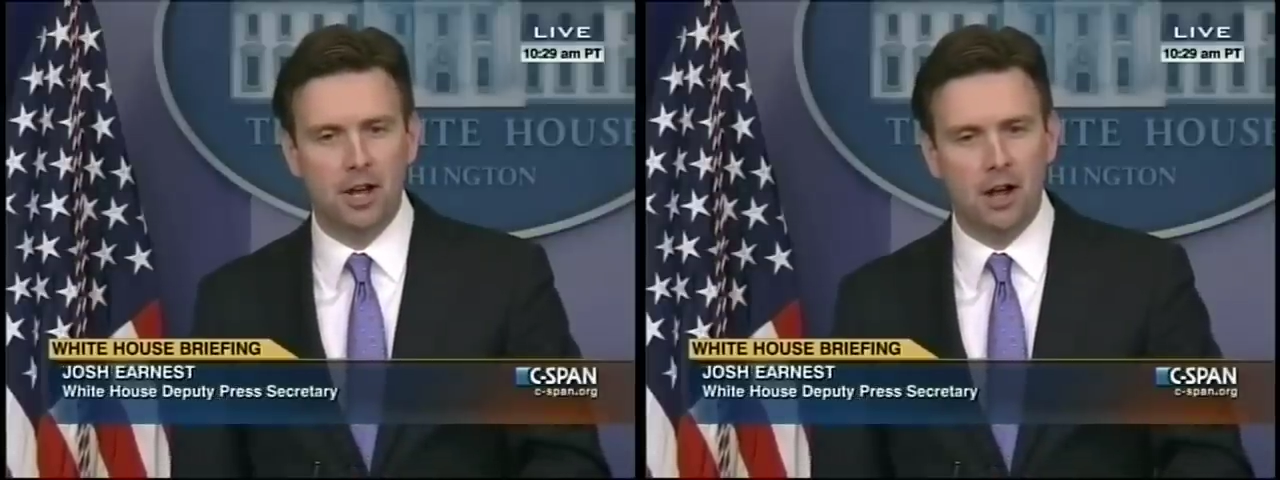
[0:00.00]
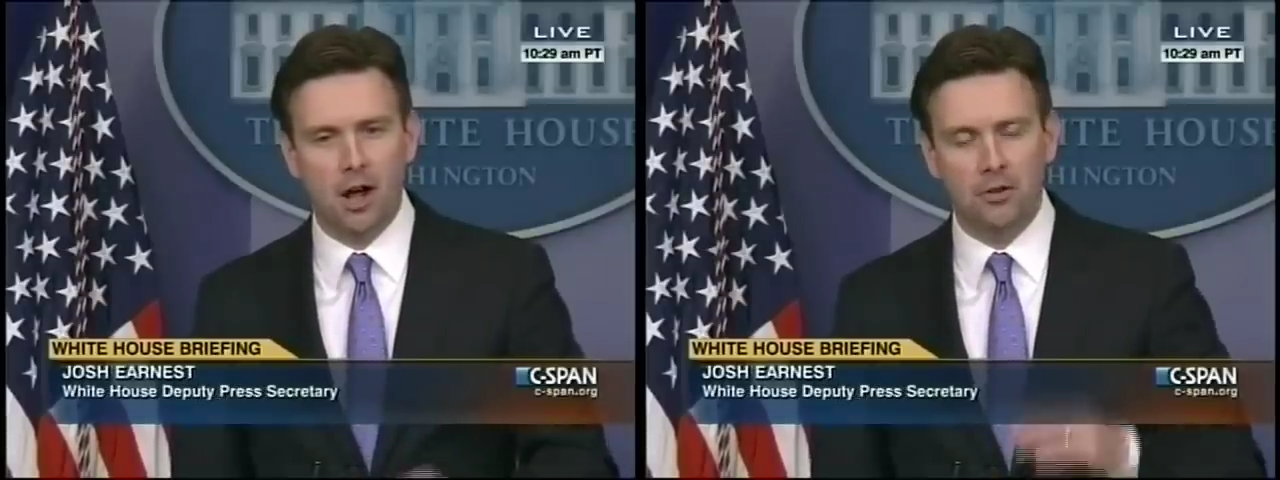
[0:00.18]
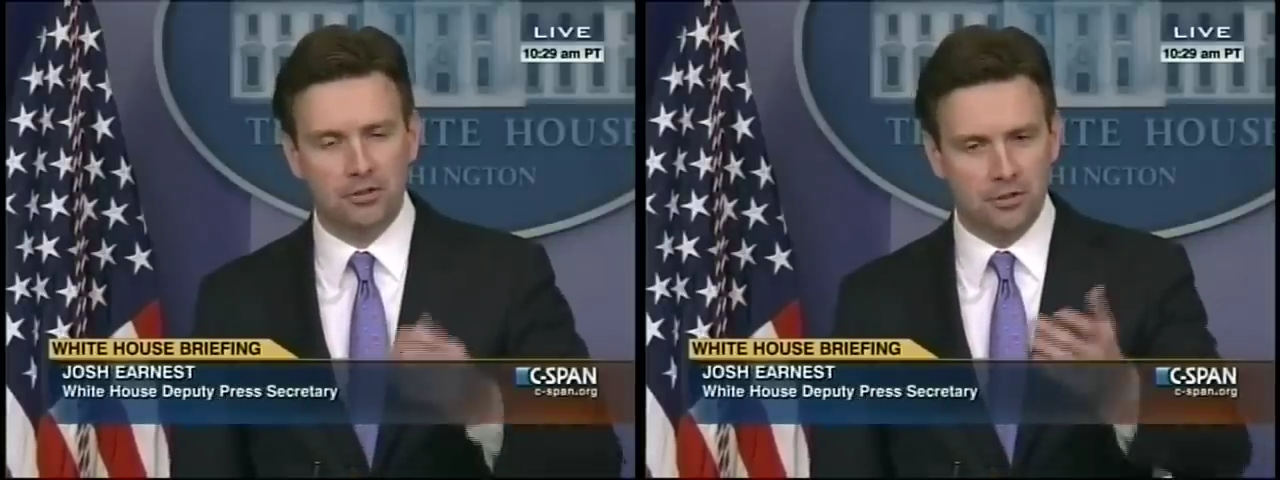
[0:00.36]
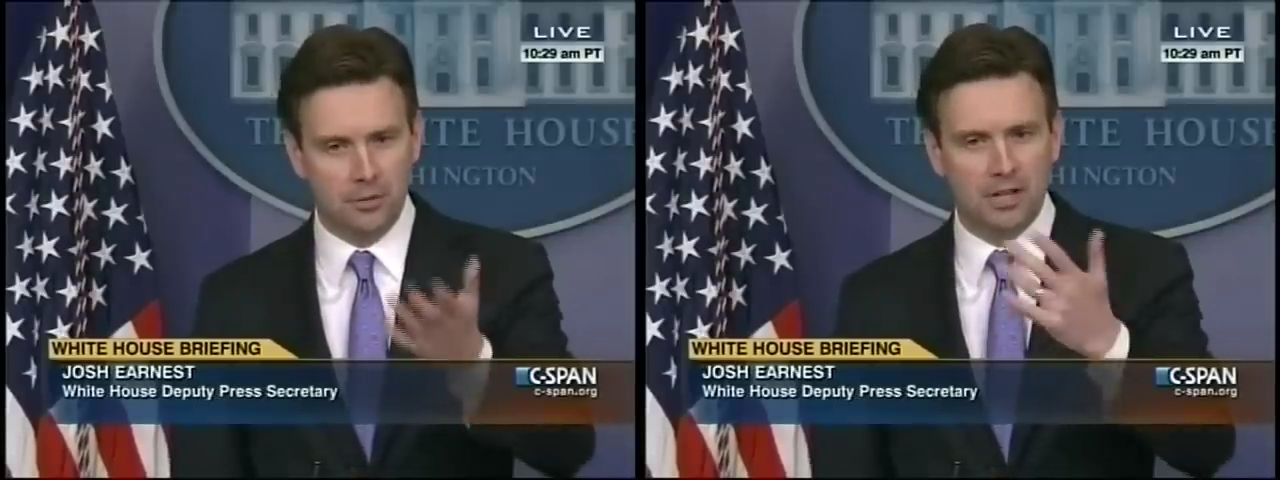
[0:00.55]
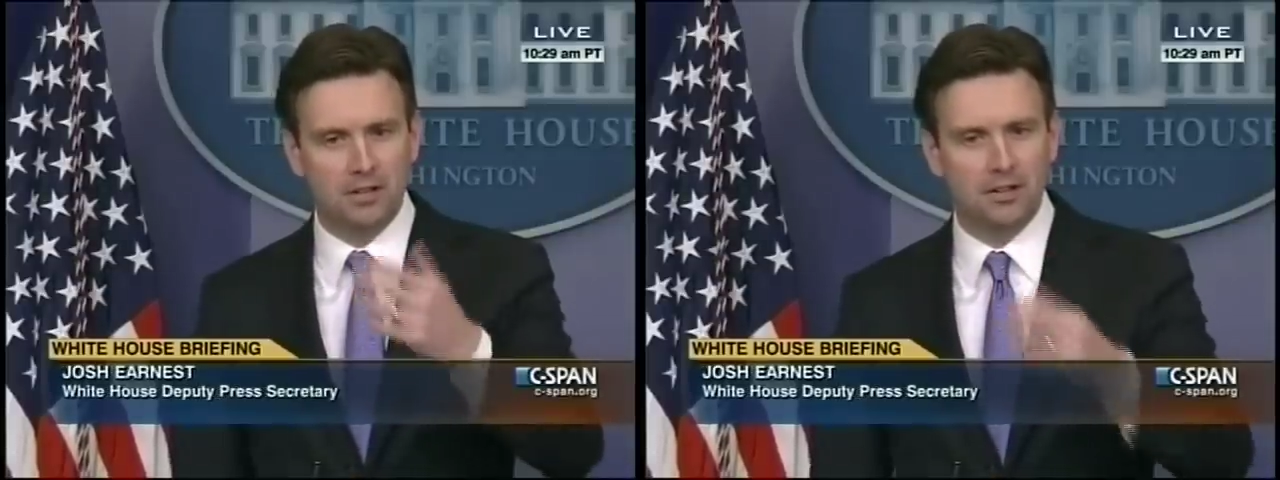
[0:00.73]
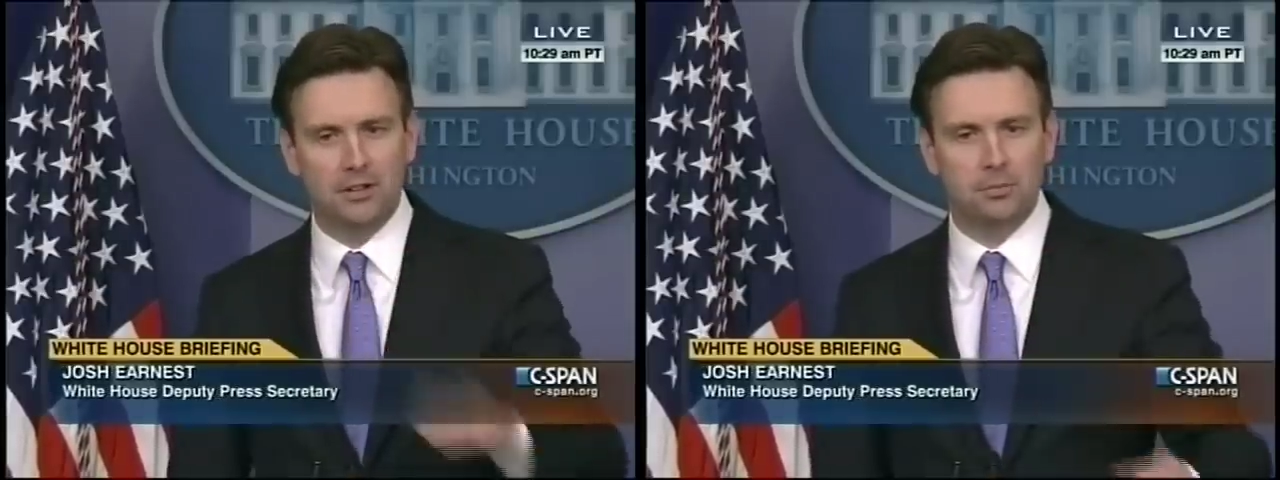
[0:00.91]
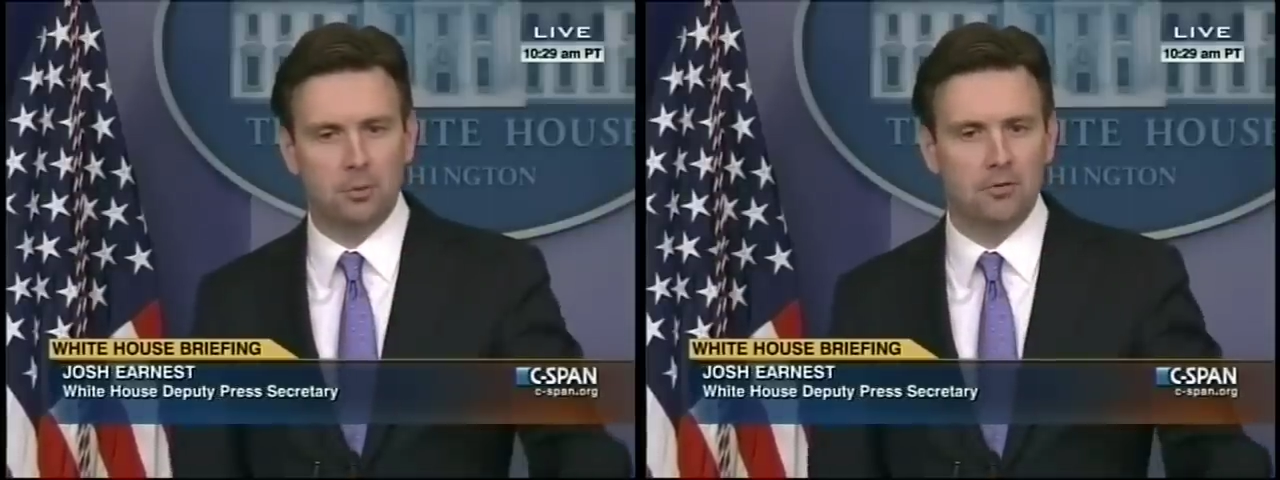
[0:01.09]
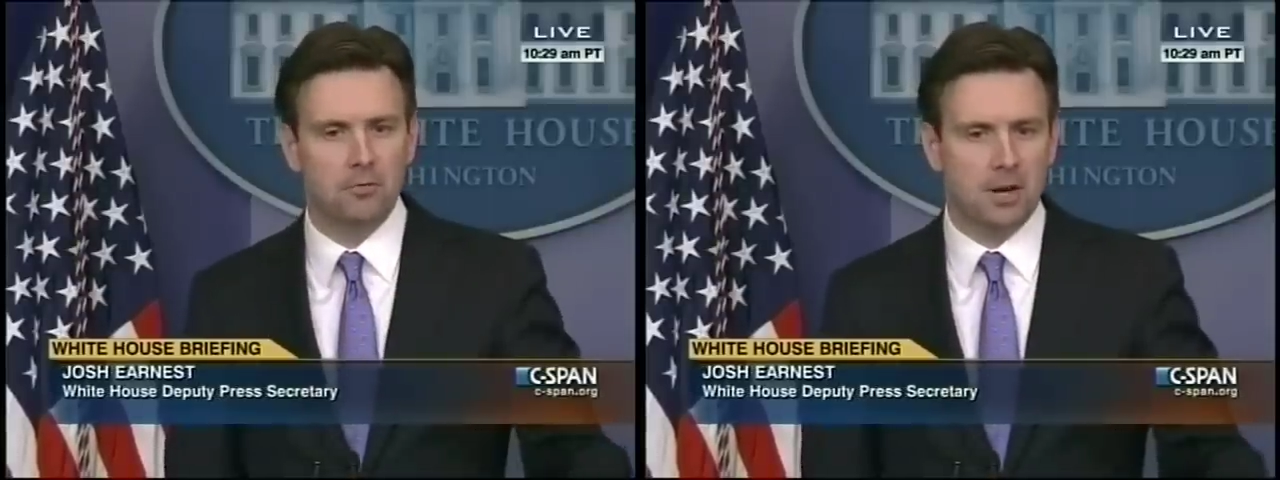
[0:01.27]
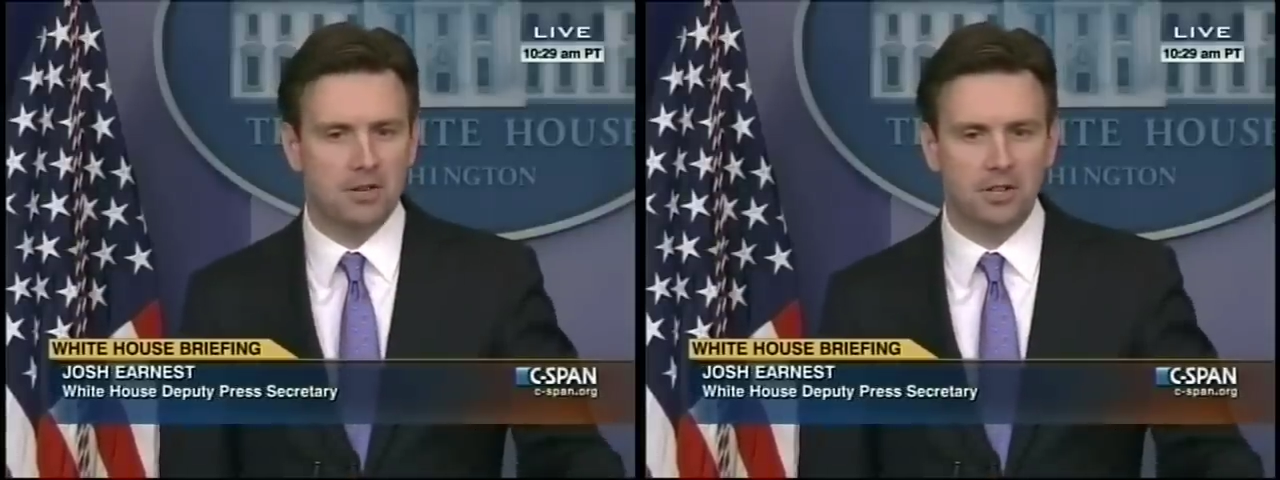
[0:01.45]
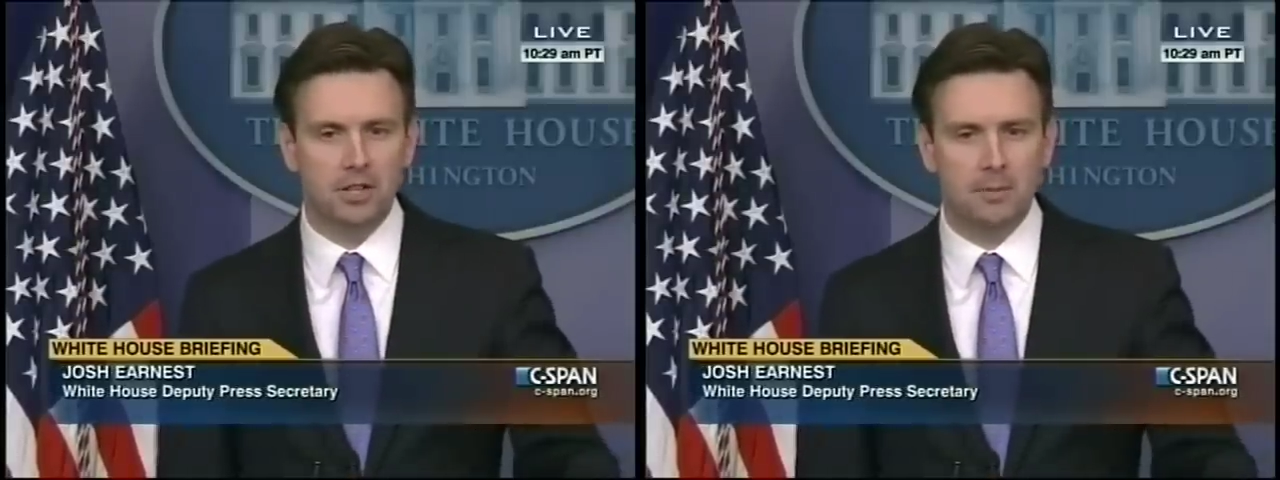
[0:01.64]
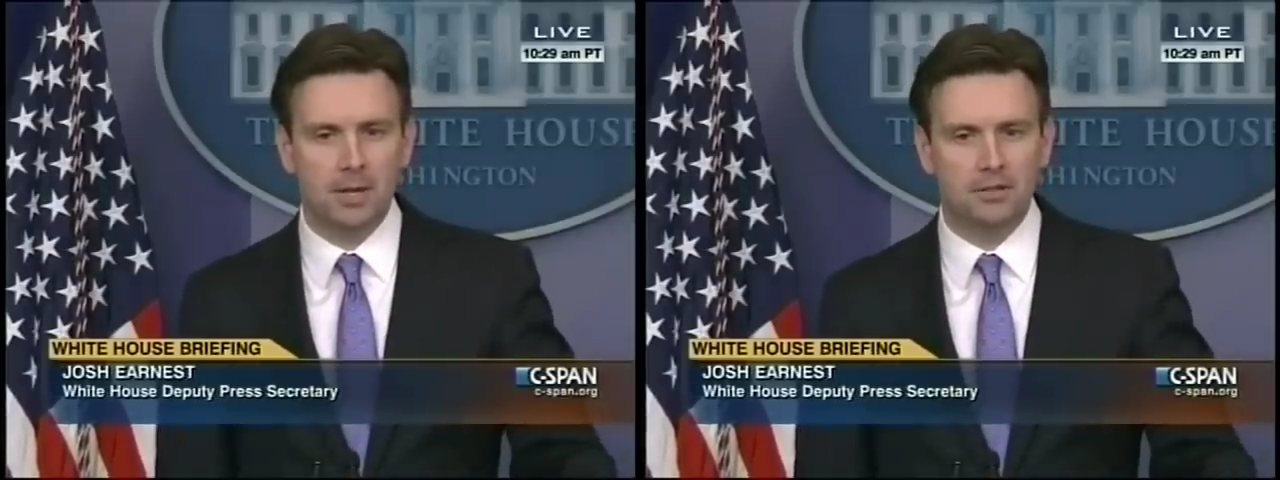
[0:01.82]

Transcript: I'll, I'll see if we can collect some more information and get back